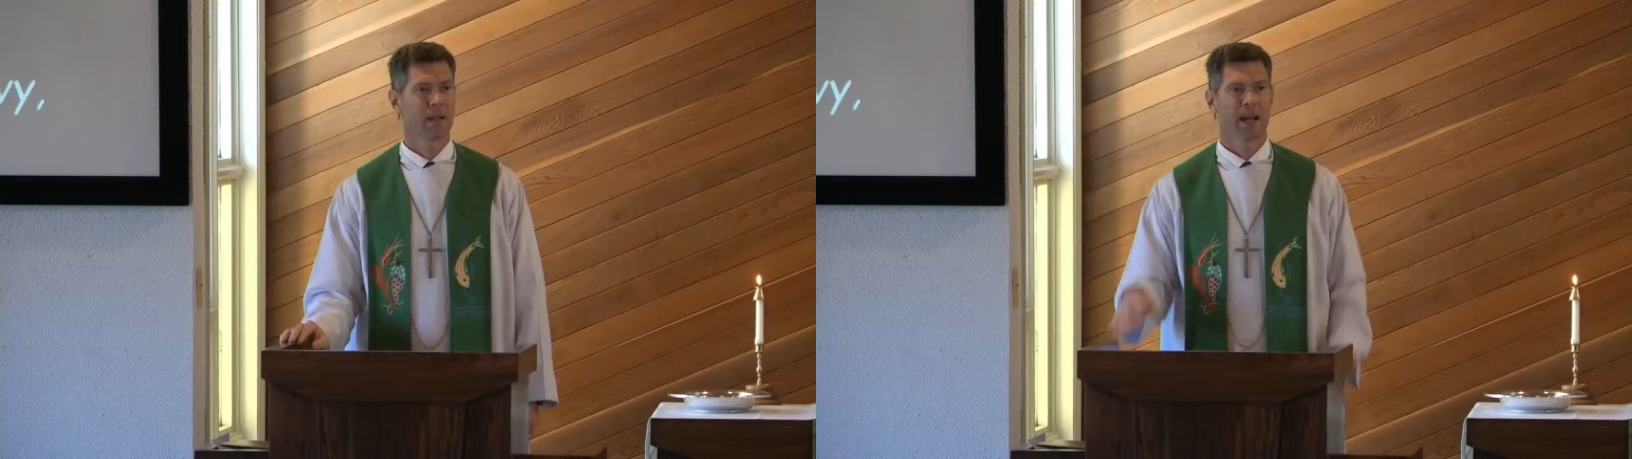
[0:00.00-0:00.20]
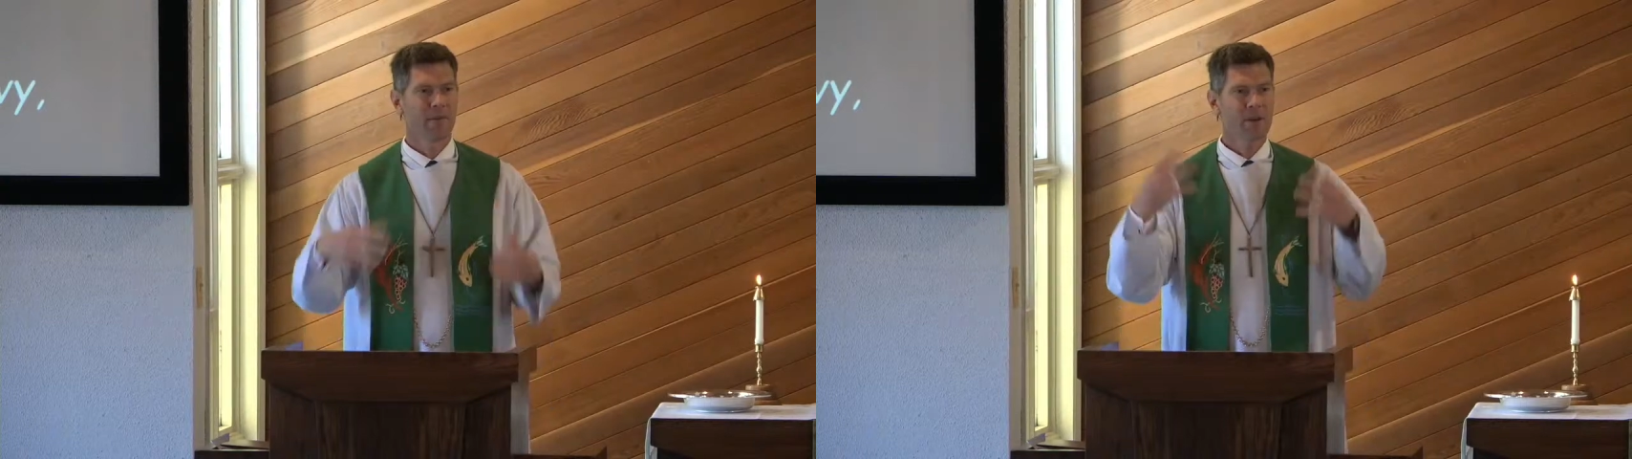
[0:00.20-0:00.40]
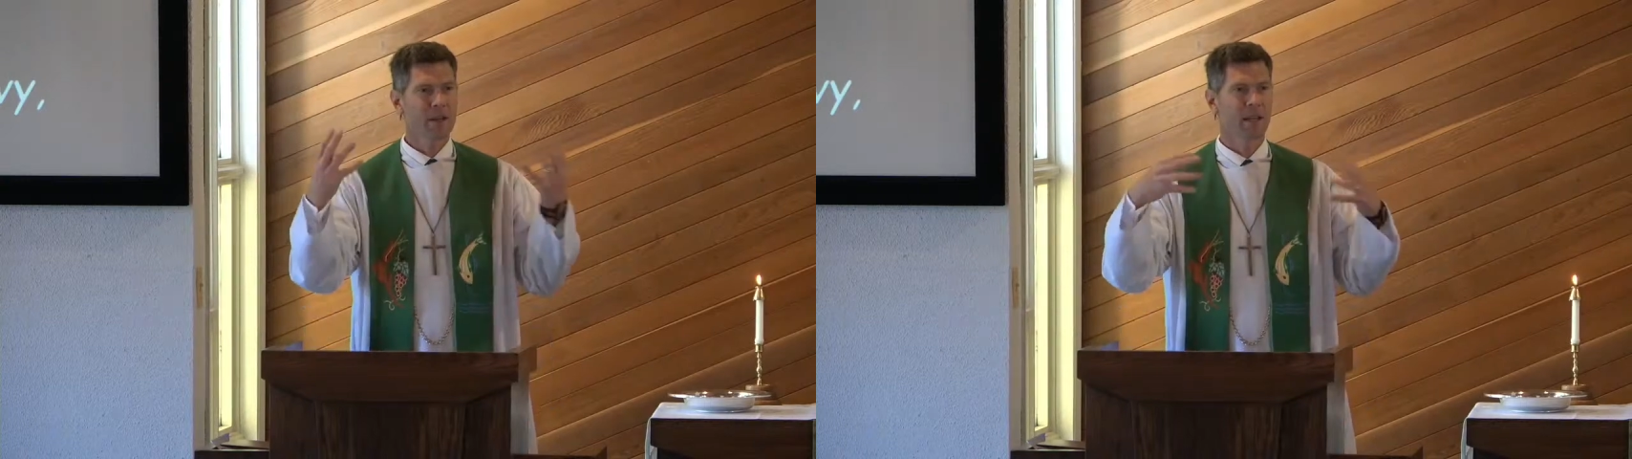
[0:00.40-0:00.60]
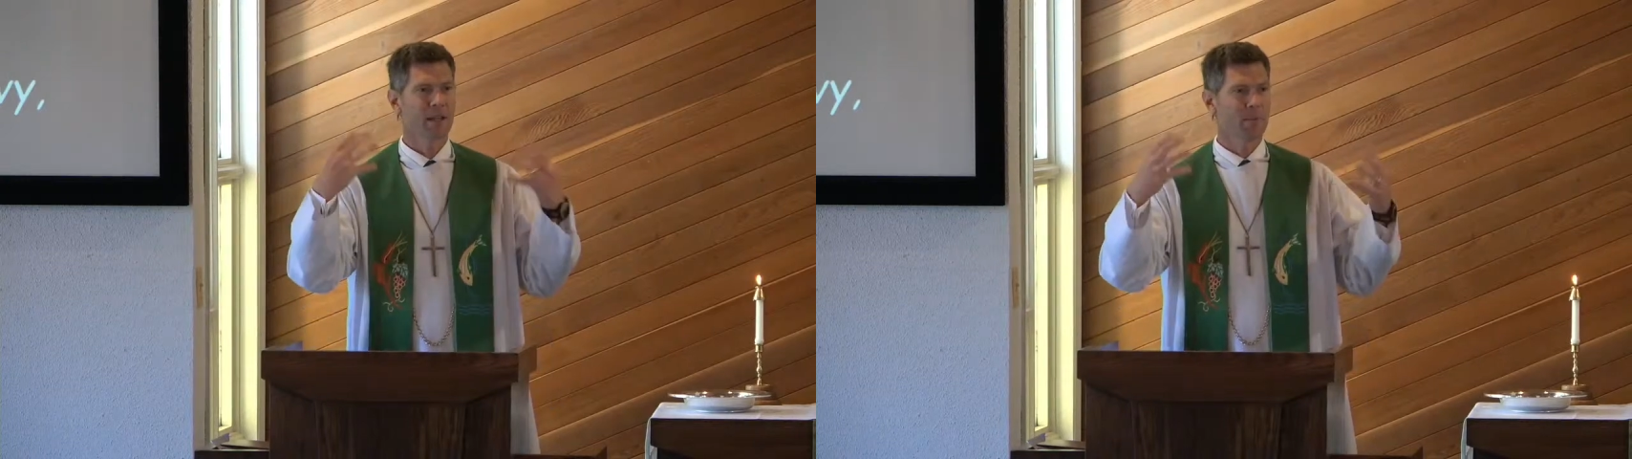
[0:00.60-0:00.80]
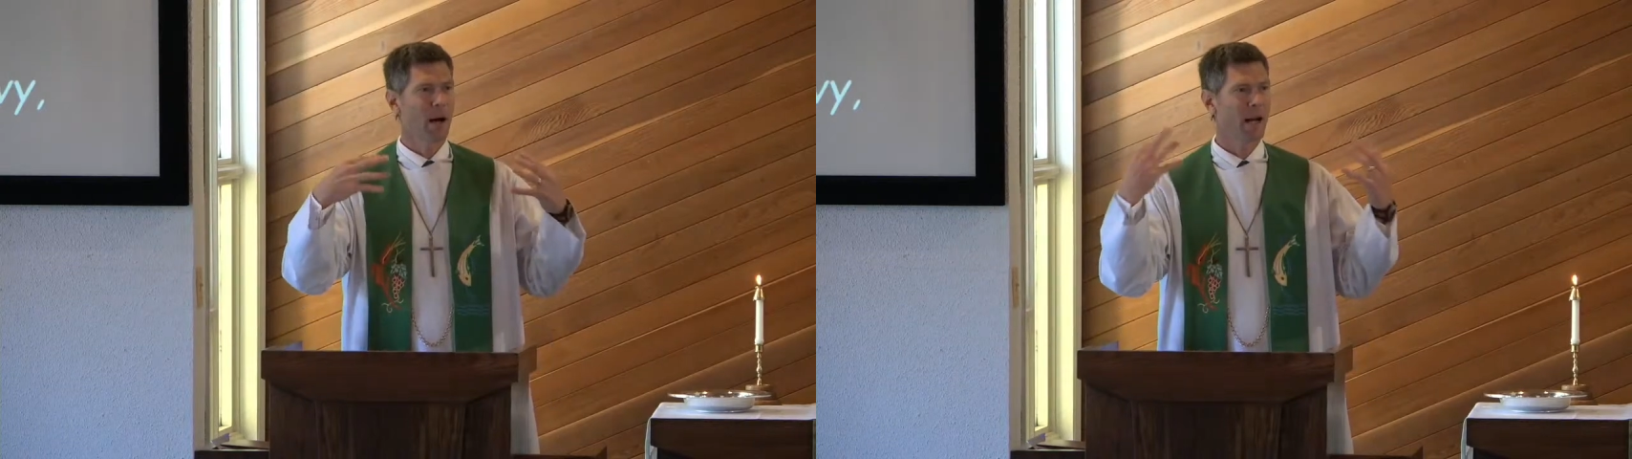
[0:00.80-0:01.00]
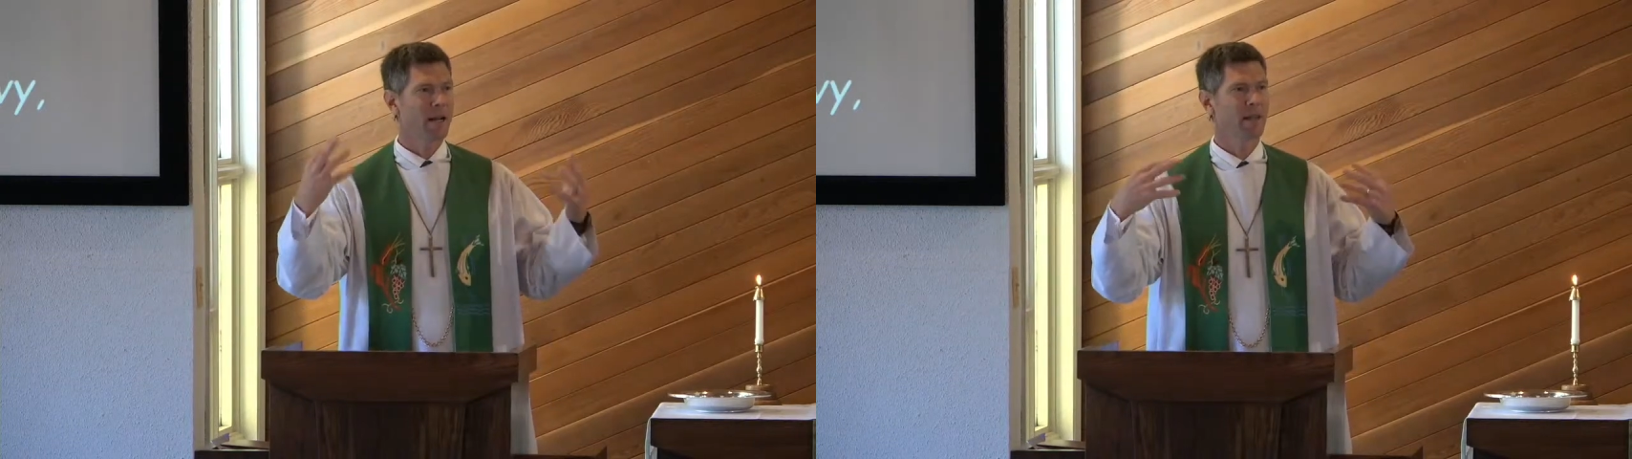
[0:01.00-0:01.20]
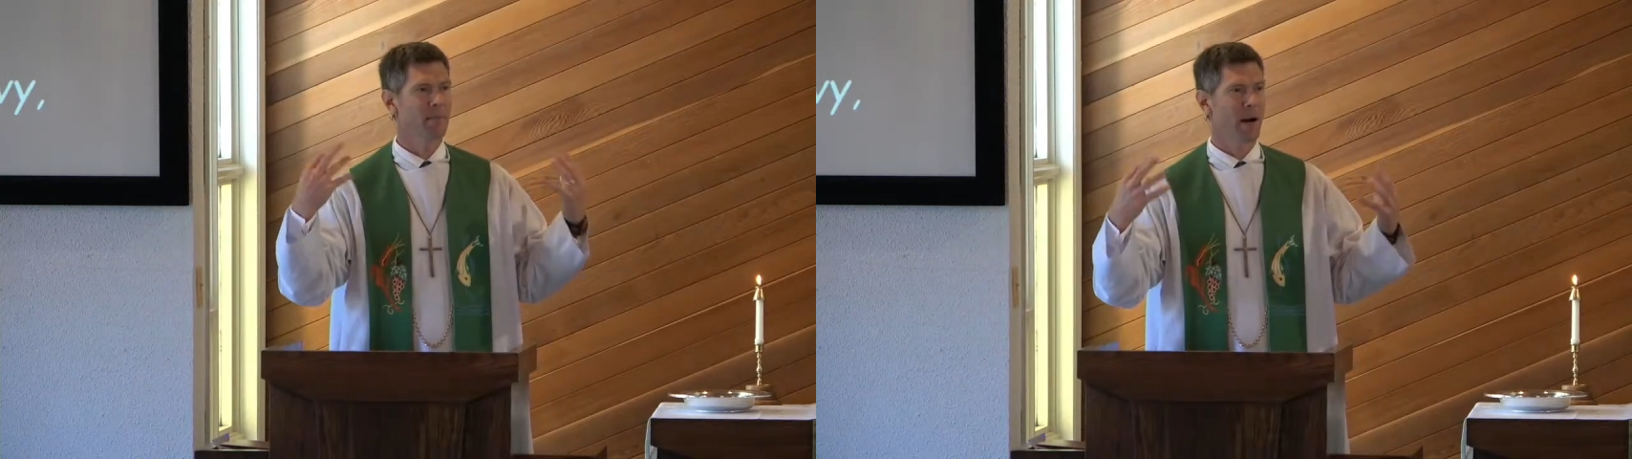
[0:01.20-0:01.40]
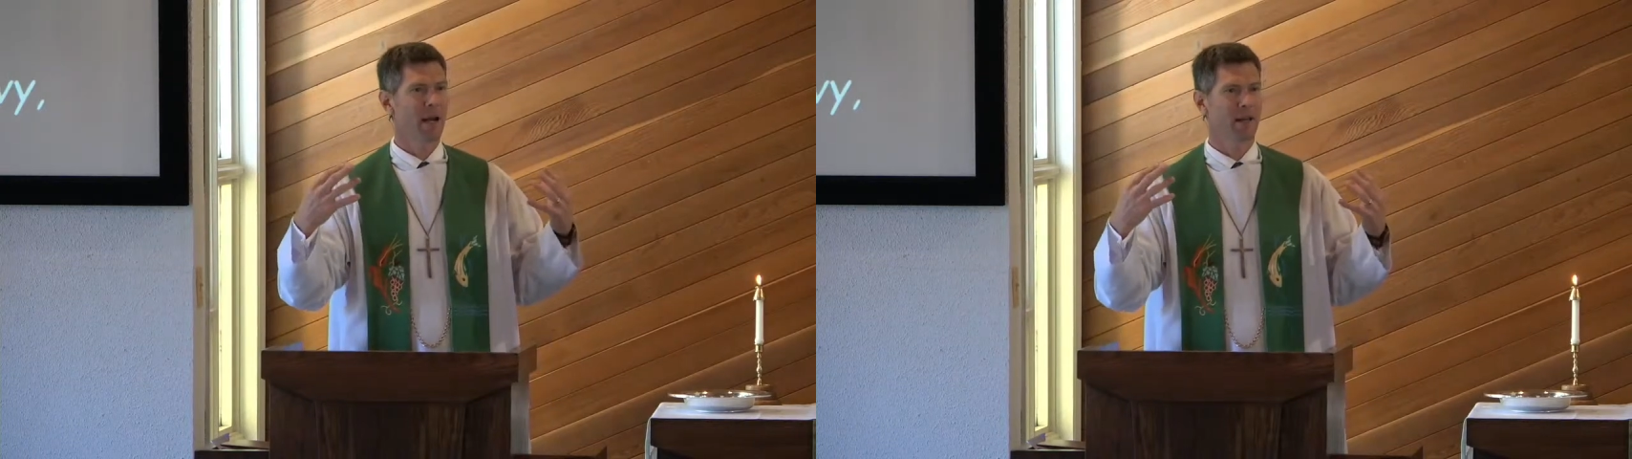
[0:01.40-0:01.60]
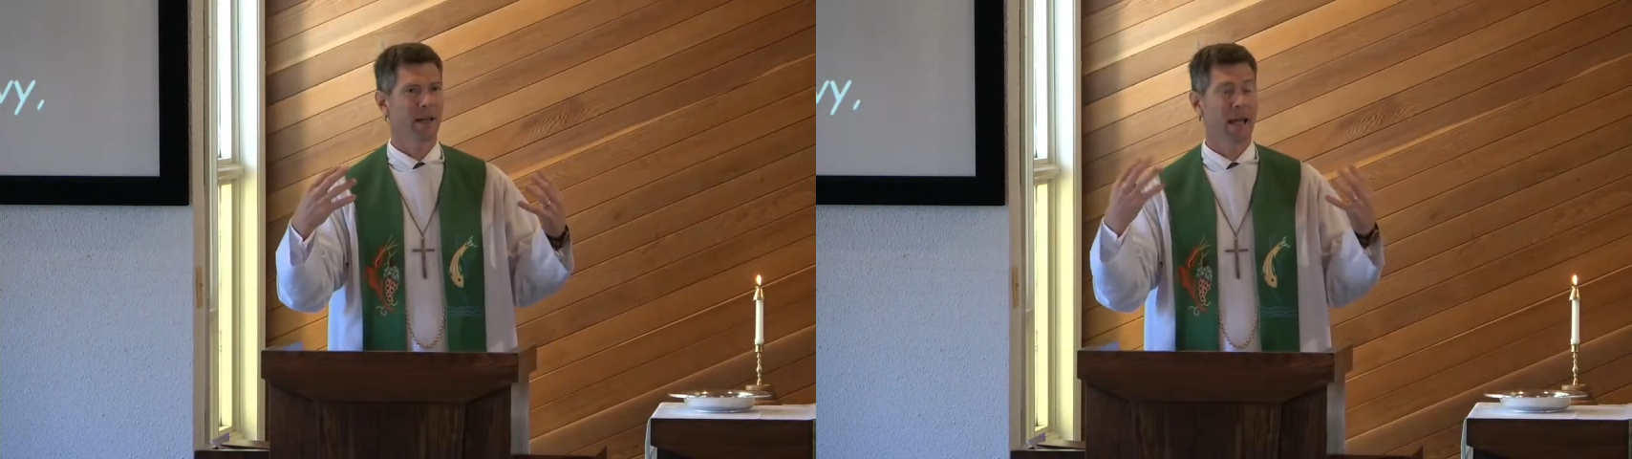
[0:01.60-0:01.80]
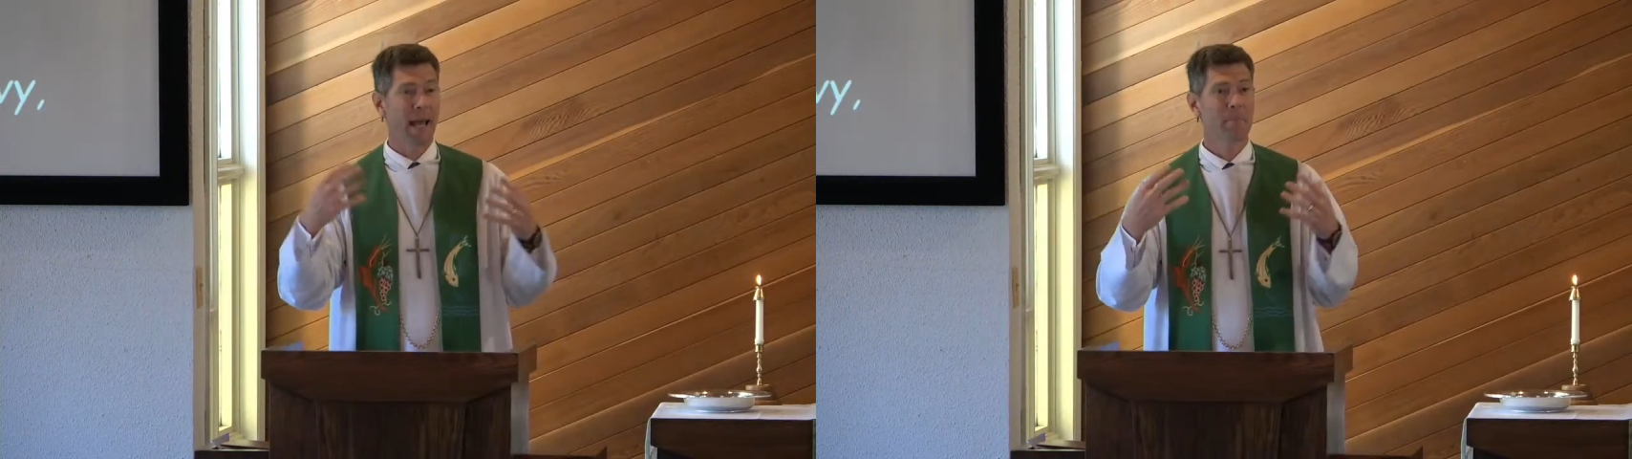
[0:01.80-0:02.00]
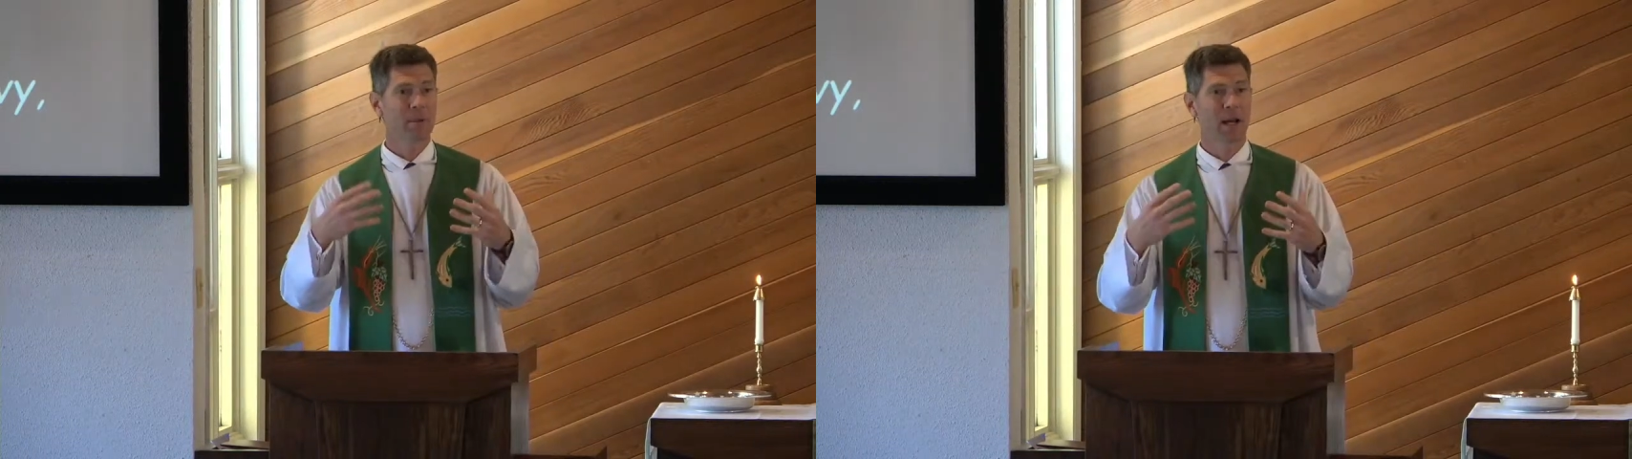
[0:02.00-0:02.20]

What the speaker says: Everything in the body and the mind get amped